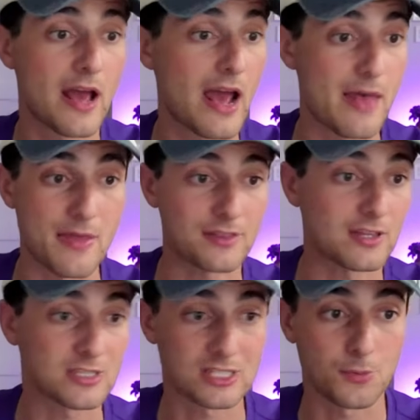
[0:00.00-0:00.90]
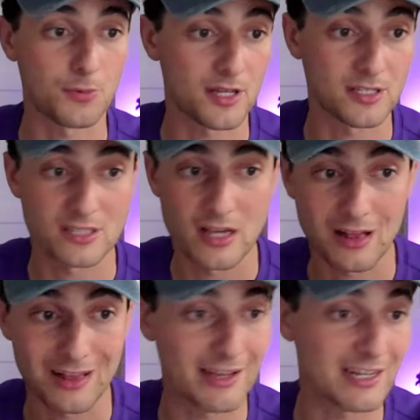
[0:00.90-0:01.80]
and that thing still plays
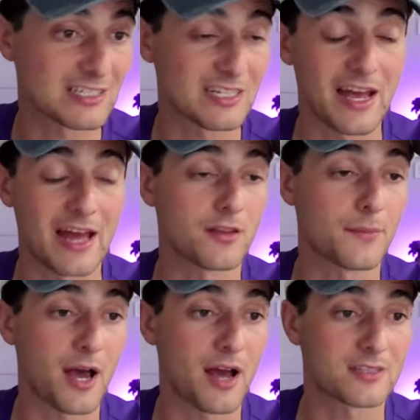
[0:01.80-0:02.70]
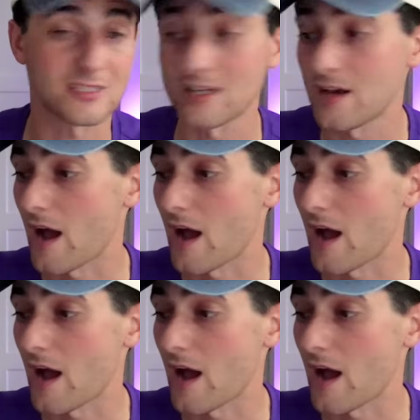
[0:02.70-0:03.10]
like it did out of the box.